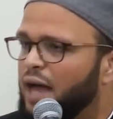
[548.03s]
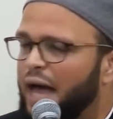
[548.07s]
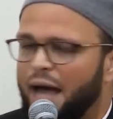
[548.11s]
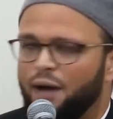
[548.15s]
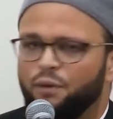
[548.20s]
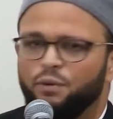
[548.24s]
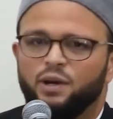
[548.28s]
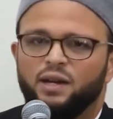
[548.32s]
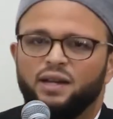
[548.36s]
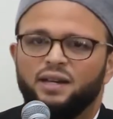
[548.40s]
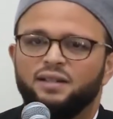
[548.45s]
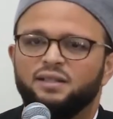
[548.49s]

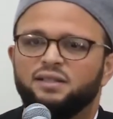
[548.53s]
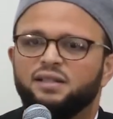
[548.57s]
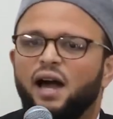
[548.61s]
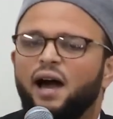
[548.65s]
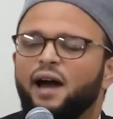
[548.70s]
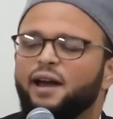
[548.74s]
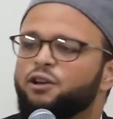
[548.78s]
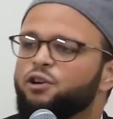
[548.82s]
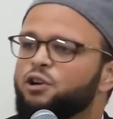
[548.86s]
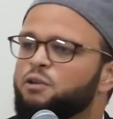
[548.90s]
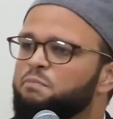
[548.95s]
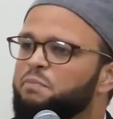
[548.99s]
Our
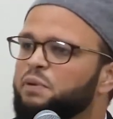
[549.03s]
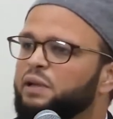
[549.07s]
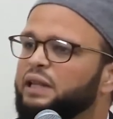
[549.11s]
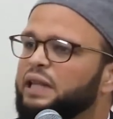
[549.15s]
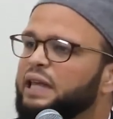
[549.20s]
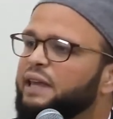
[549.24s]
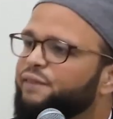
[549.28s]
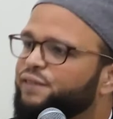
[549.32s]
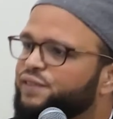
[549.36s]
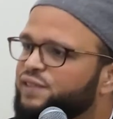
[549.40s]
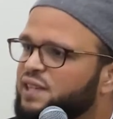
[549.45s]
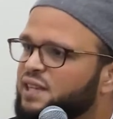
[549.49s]
entire
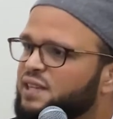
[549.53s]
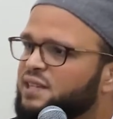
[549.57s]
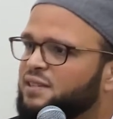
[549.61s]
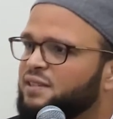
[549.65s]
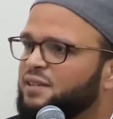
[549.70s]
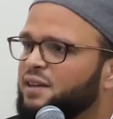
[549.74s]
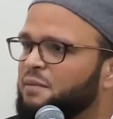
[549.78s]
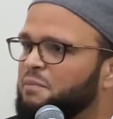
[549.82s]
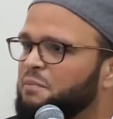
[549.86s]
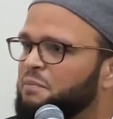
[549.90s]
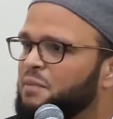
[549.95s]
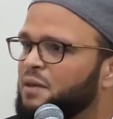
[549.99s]
belief
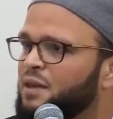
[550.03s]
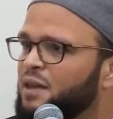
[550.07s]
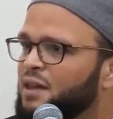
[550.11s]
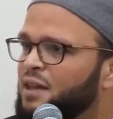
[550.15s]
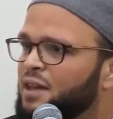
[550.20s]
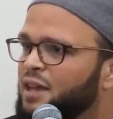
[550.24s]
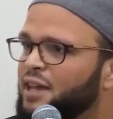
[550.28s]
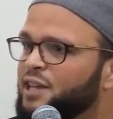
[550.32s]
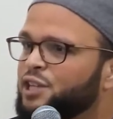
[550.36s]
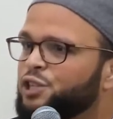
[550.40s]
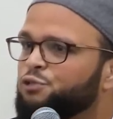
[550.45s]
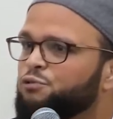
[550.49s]
system
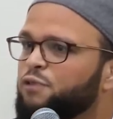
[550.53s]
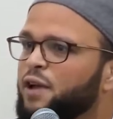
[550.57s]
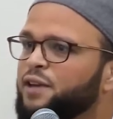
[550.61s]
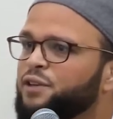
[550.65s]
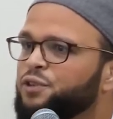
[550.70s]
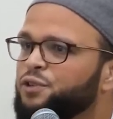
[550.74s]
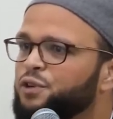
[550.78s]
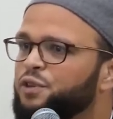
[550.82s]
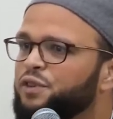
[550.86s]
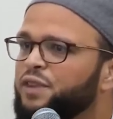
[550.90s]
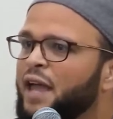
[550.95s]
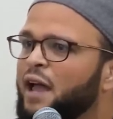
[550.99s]
is
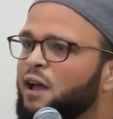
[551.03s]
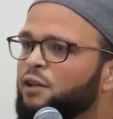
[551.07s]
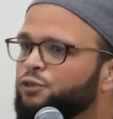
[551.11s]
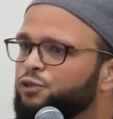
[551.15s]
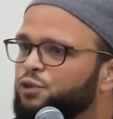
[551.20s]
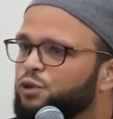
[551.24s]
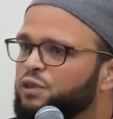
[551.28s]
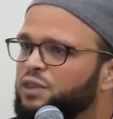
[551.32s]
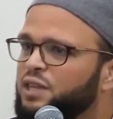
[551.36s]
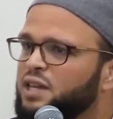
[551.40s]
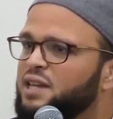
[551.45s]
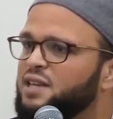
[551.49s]
rendered
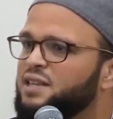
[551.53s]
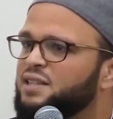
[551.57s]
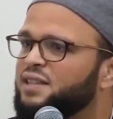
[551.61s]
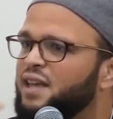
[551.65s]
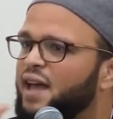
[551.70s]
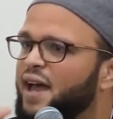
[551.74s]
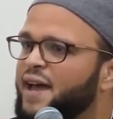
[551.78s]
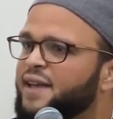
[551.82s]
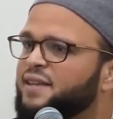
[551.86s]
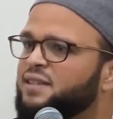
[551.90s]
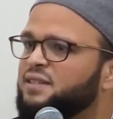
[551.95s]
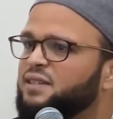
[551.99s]
down to
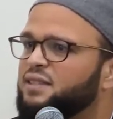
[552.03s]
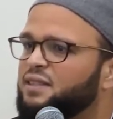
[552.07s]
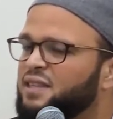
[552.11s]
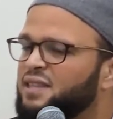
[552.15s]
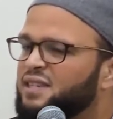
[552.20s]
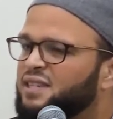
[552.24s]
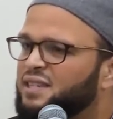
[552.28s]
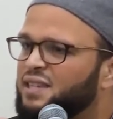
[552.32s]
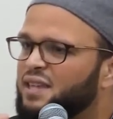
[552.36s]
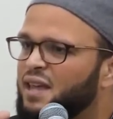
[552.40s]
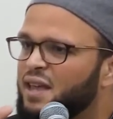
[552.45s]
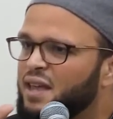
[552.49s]
these as
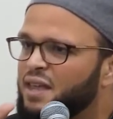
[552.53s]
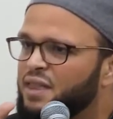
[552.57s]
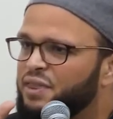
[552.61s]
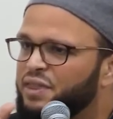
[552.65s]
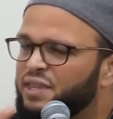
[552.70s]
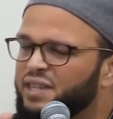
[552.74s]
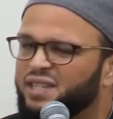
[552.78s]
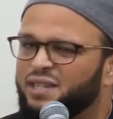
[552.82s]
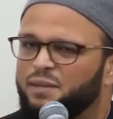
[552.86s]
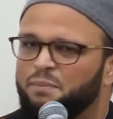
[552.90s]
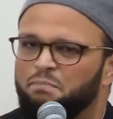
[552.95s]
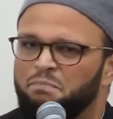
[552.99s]
this,
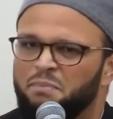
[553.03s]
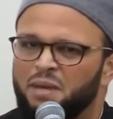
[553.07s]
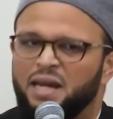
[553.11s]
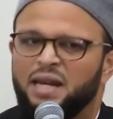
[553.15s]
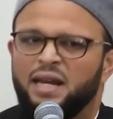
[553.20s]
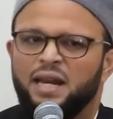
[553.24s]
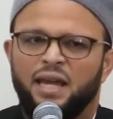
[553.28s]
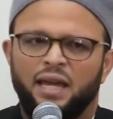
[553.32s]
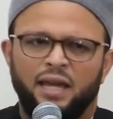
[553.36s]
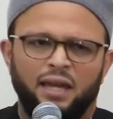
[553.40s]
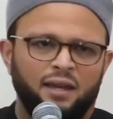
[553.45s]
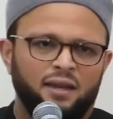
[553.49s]
this
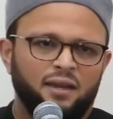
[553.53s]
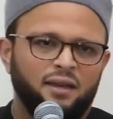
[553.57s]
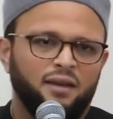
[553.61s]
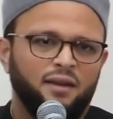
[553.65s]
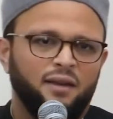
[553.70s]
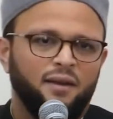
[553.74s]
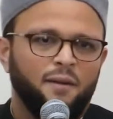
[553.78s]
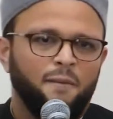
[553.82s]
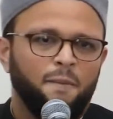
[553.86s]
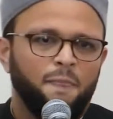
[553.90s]
meaning